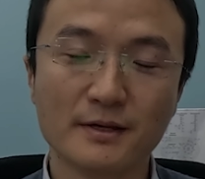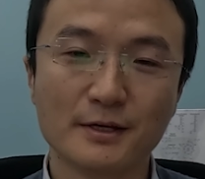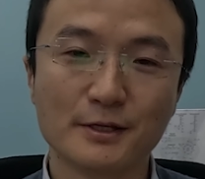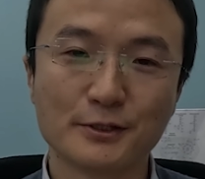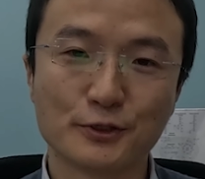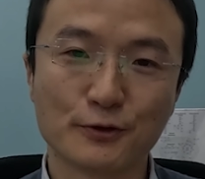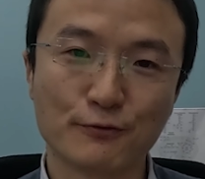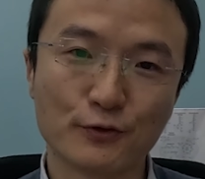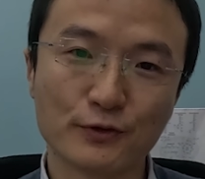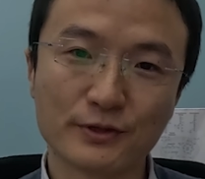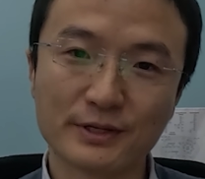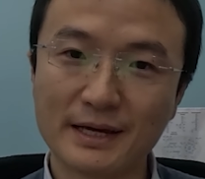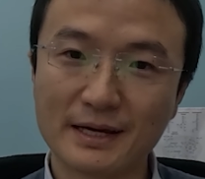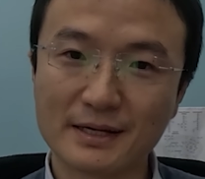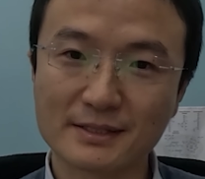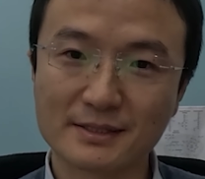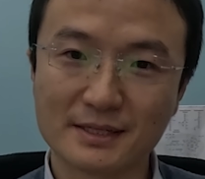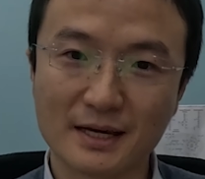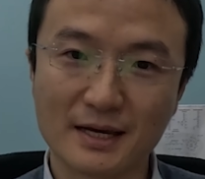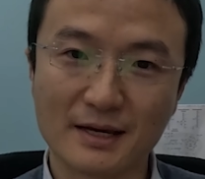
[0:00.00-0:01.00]
So for the
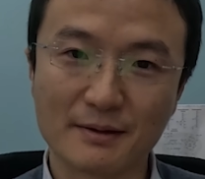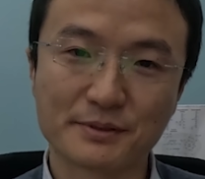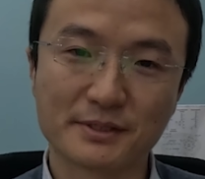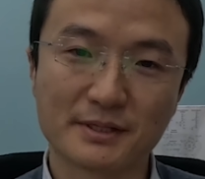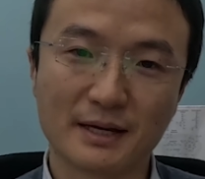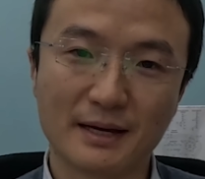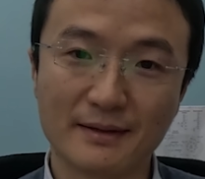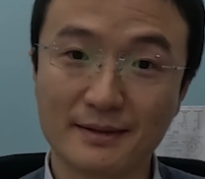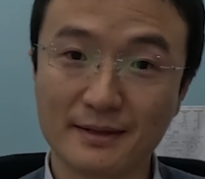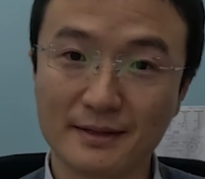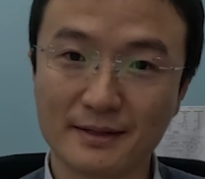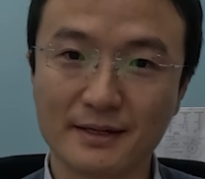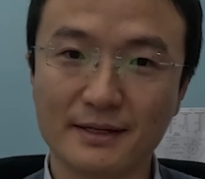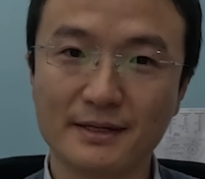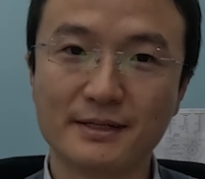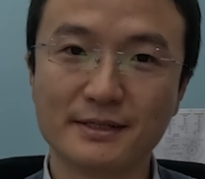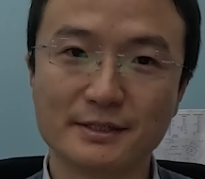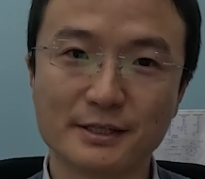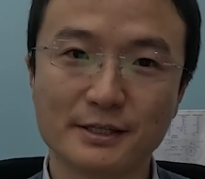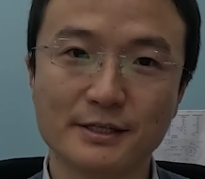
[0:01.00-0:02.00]
next steps, I think it
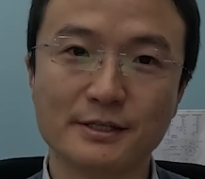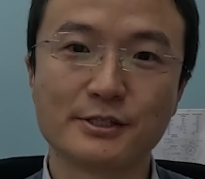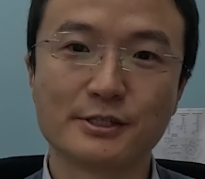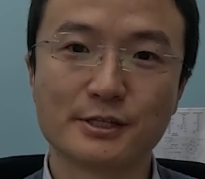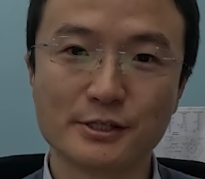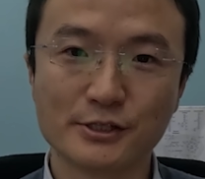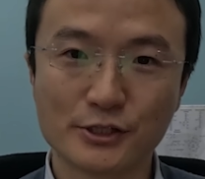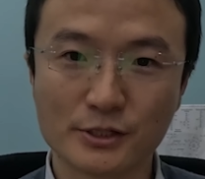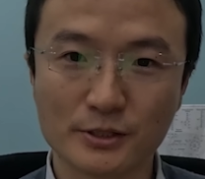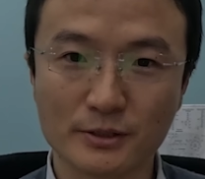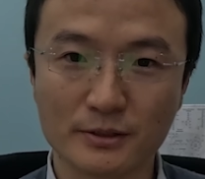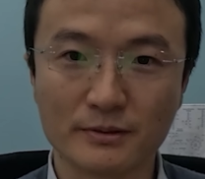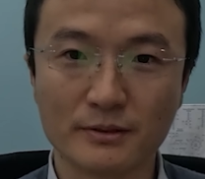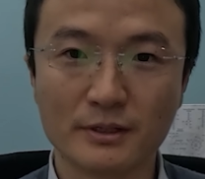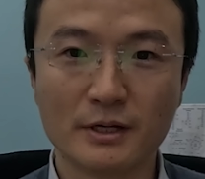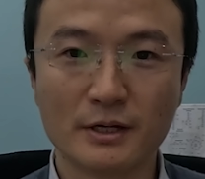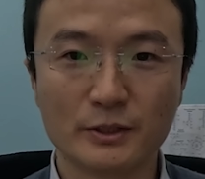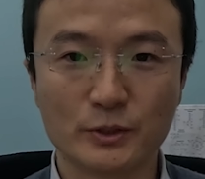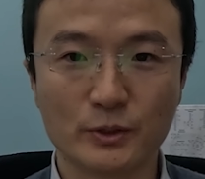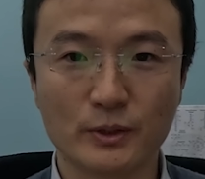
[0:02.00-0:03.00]
is essential
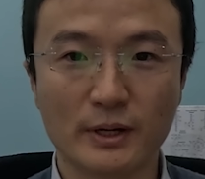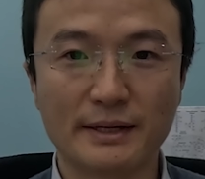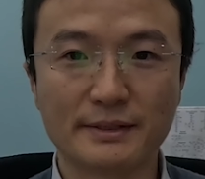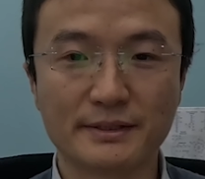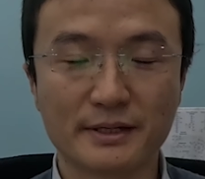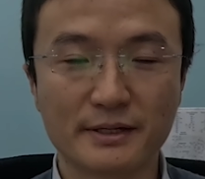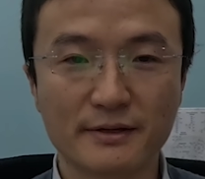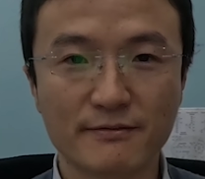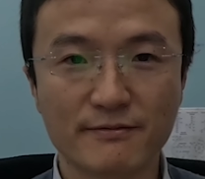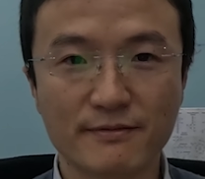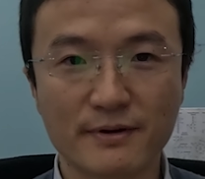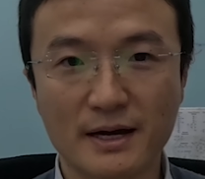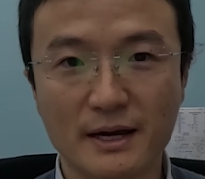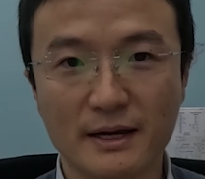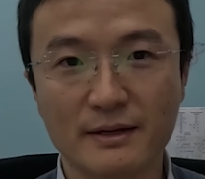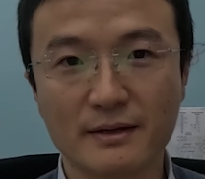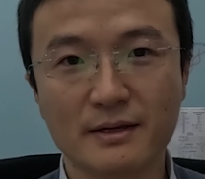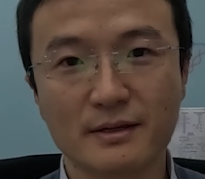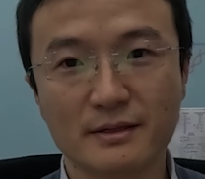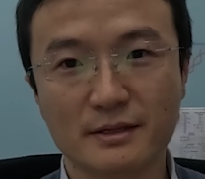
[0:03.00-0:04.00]
to identify
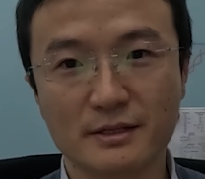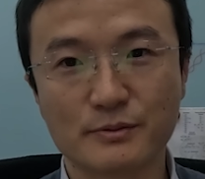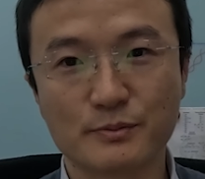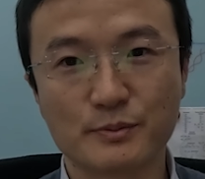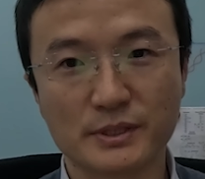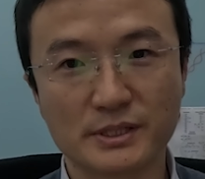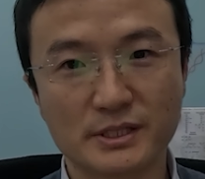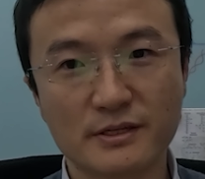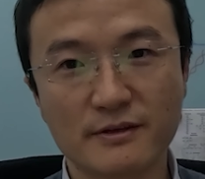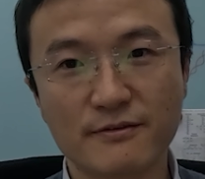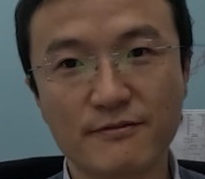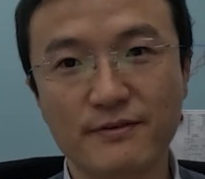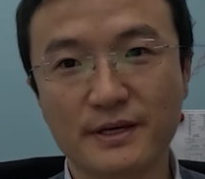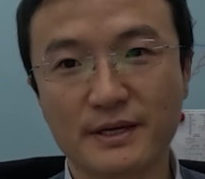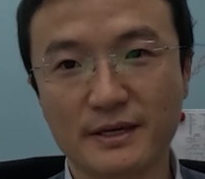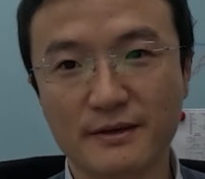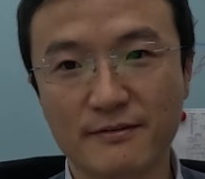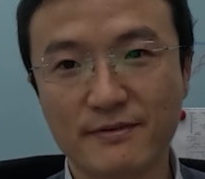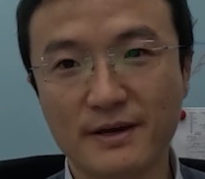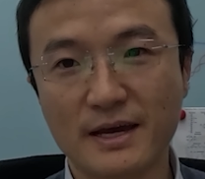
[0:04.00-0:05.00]
the specific
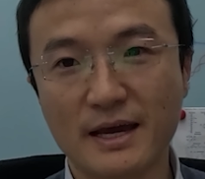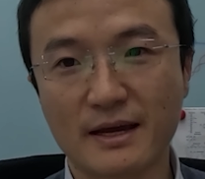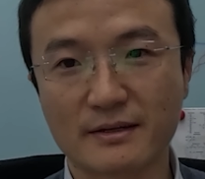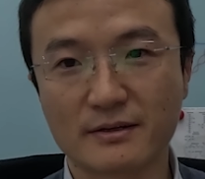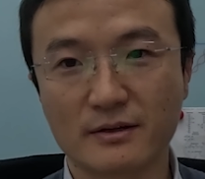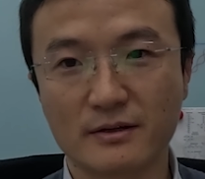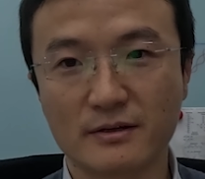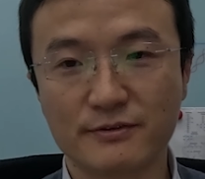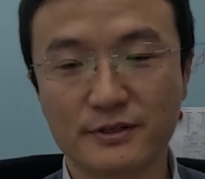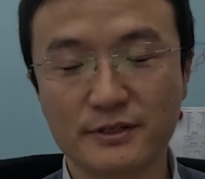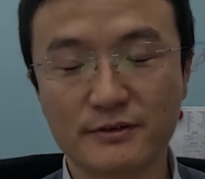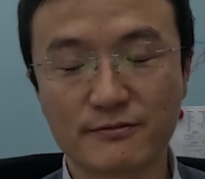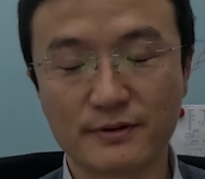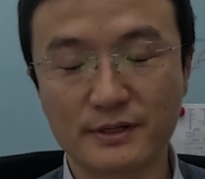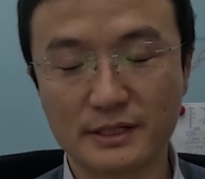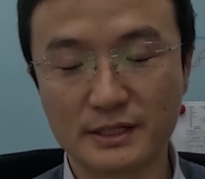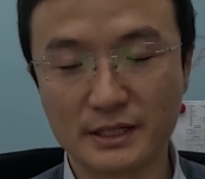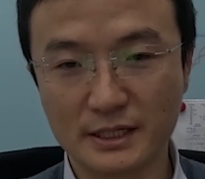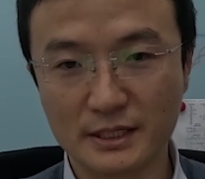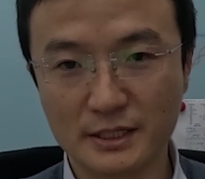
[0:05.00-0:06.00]
effect of
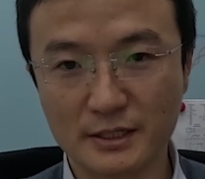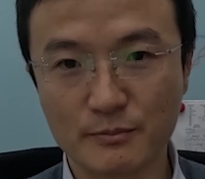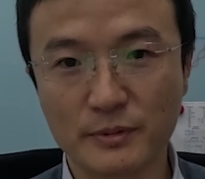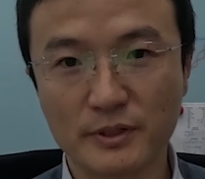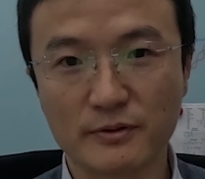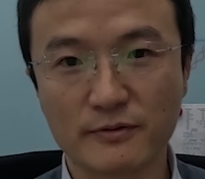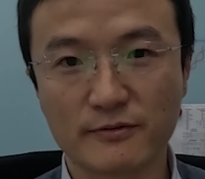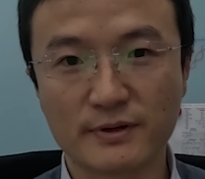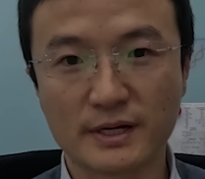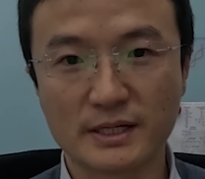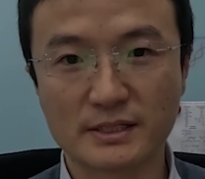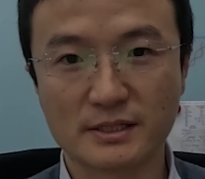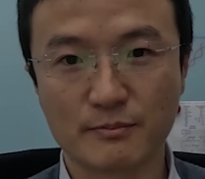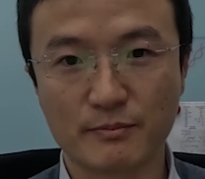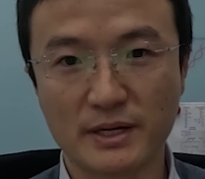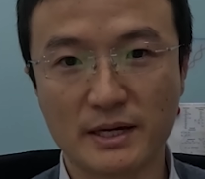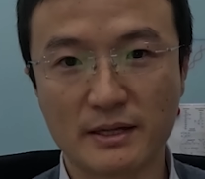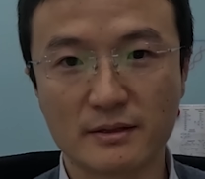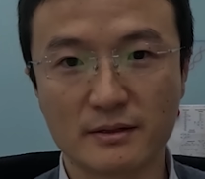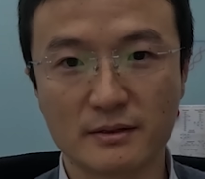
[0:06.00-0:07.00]
different intermittent fasting
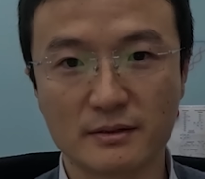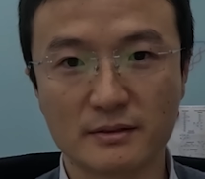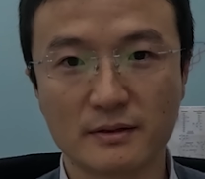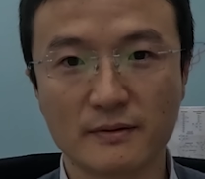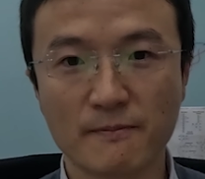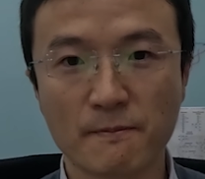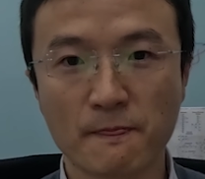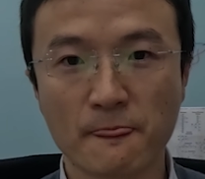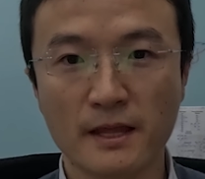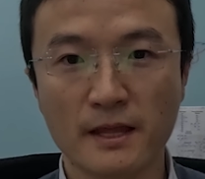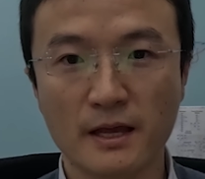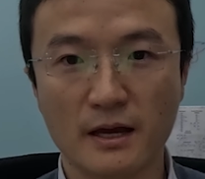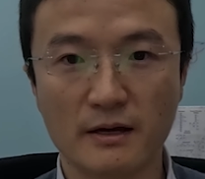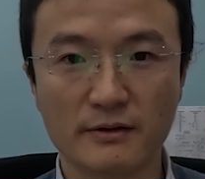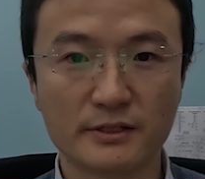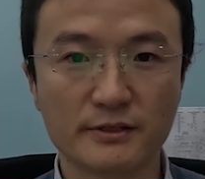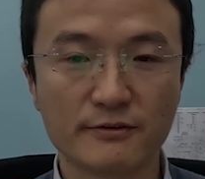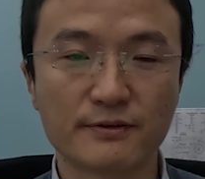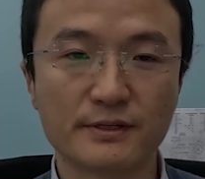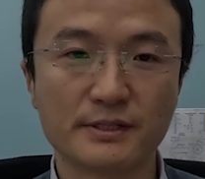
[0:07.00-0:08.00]
method on
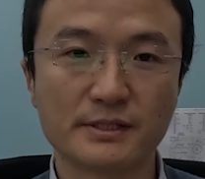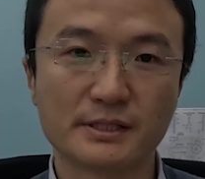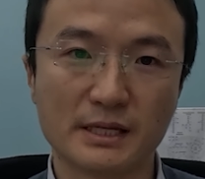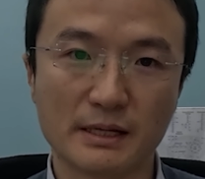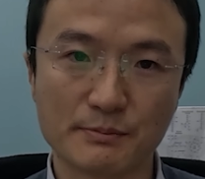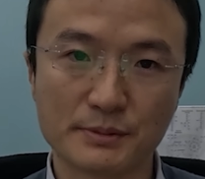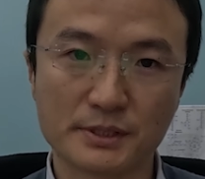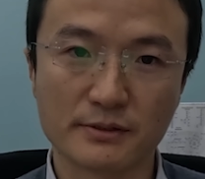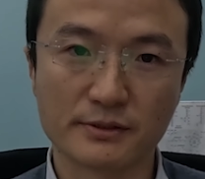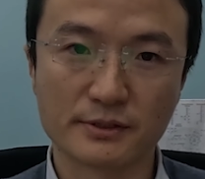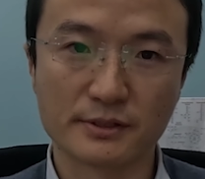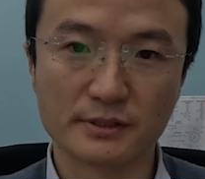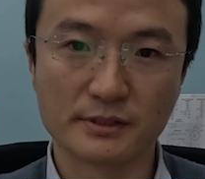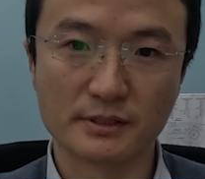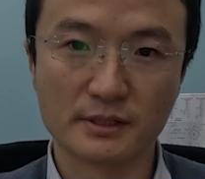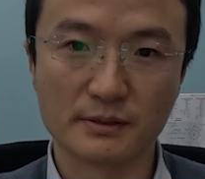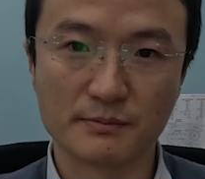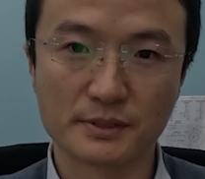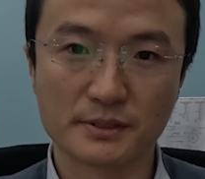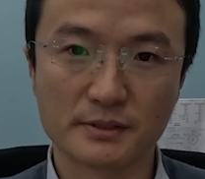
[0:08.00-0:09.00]
different stem cell
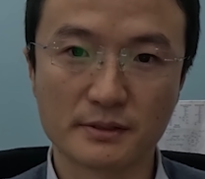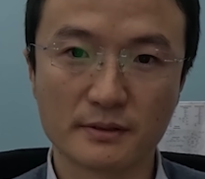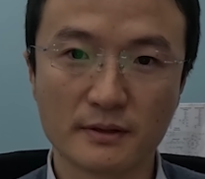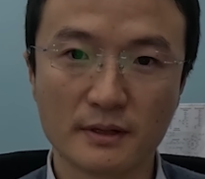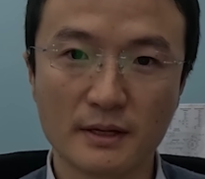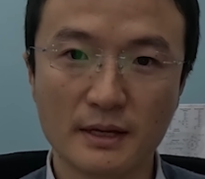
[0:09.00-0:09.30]
systems.